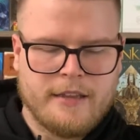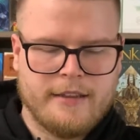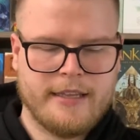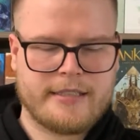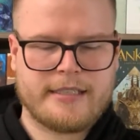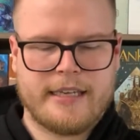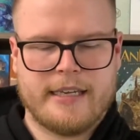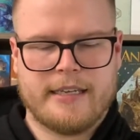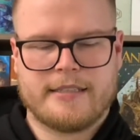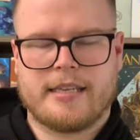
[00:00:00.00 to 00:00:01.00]
This
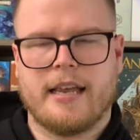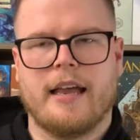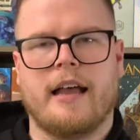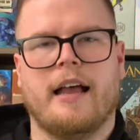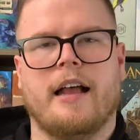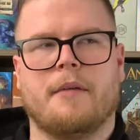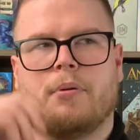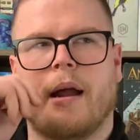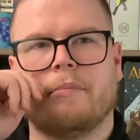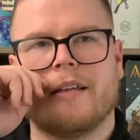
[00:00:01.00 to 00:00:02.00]
is
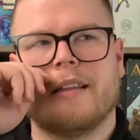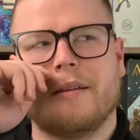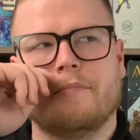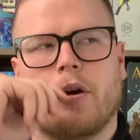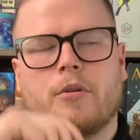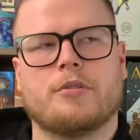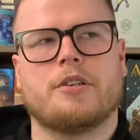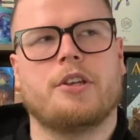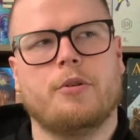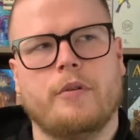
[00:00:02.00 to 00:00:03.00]
probably the
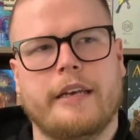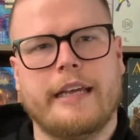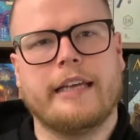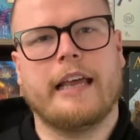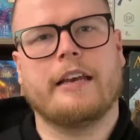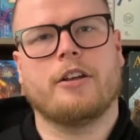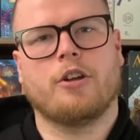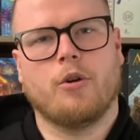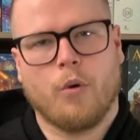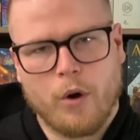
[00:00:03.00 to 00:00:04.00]
most unique
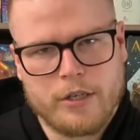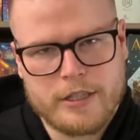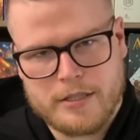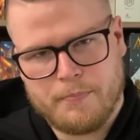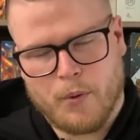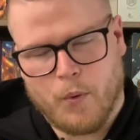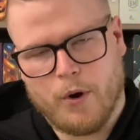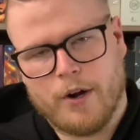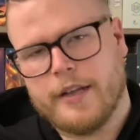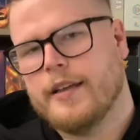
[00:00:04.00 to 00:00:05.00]
and gorgeous
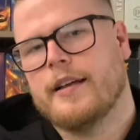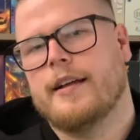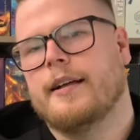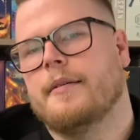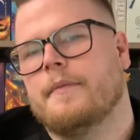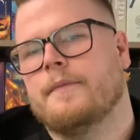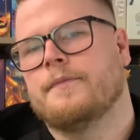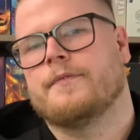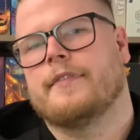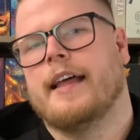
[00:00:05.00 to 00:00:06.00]
board
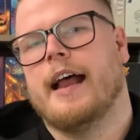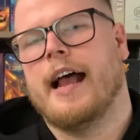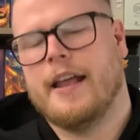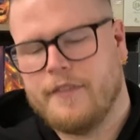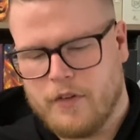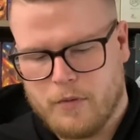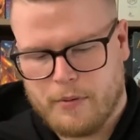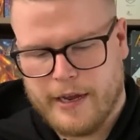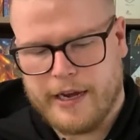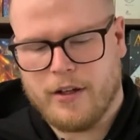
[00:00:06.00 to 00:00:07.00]
that I have ever
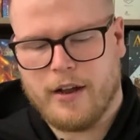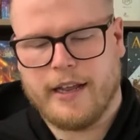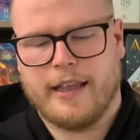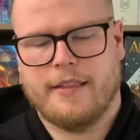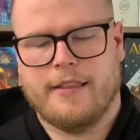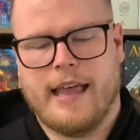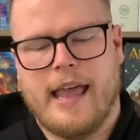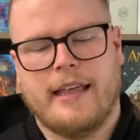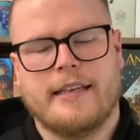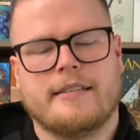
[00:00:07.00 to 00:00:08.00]
played on, and
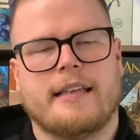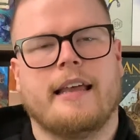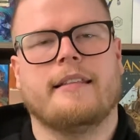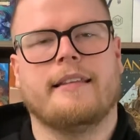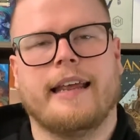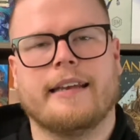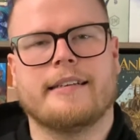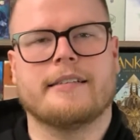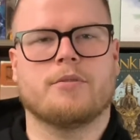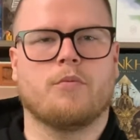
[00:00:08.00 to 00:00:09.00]
that is
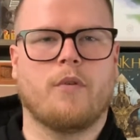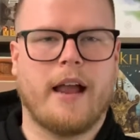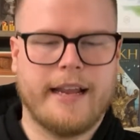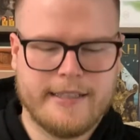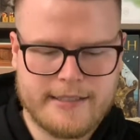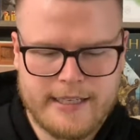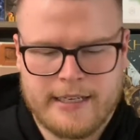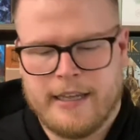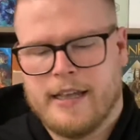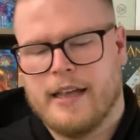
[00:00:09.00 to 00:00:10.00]
Atlantis Rising.
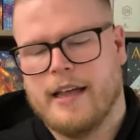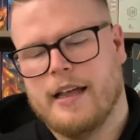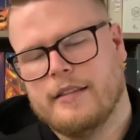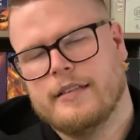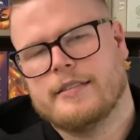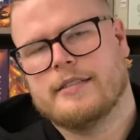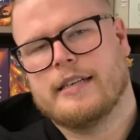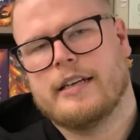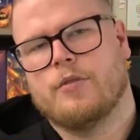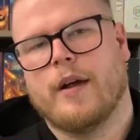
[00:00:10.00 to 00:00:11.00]
This is
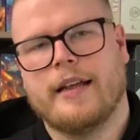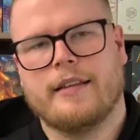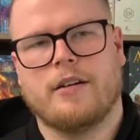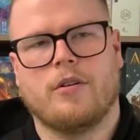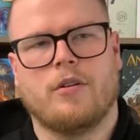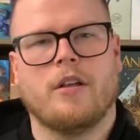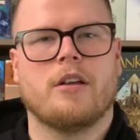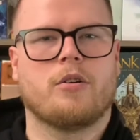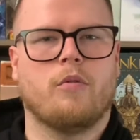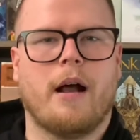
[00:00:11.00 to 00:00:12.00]
a great little
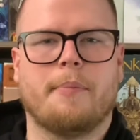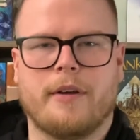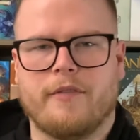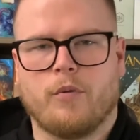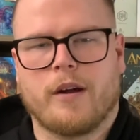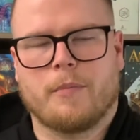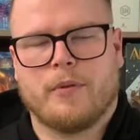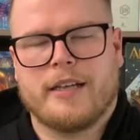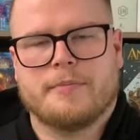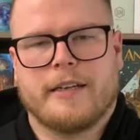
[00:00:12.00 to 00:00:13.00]
cooperative worker
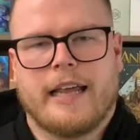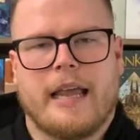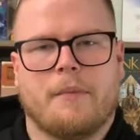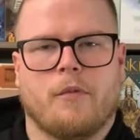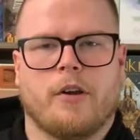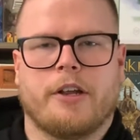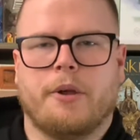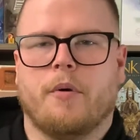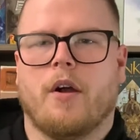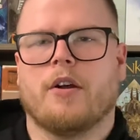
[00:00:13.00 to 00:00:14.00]
placement game where
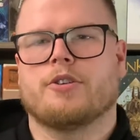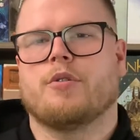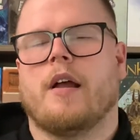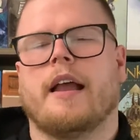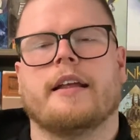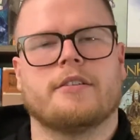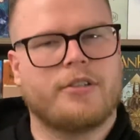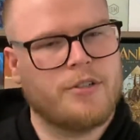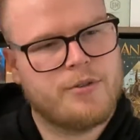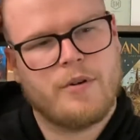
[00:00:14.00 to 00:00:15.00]
you are trying
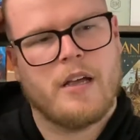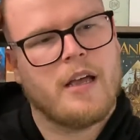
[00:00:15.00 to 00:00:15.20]
to